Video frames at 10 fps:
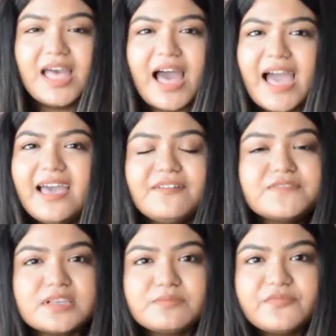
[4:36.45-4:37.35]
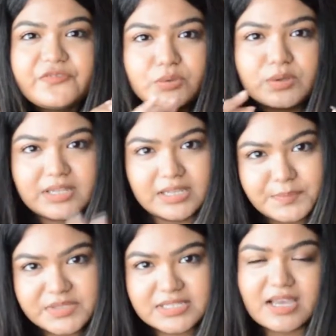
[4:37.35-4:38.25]
i have some few
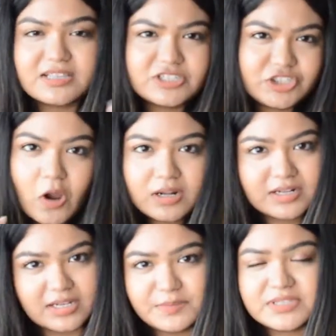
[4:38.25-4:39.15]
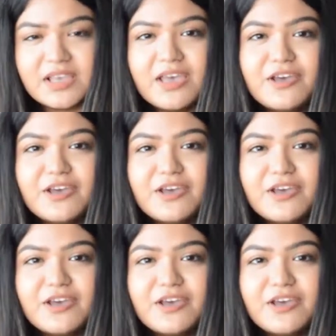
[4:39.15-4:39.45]
clips short clips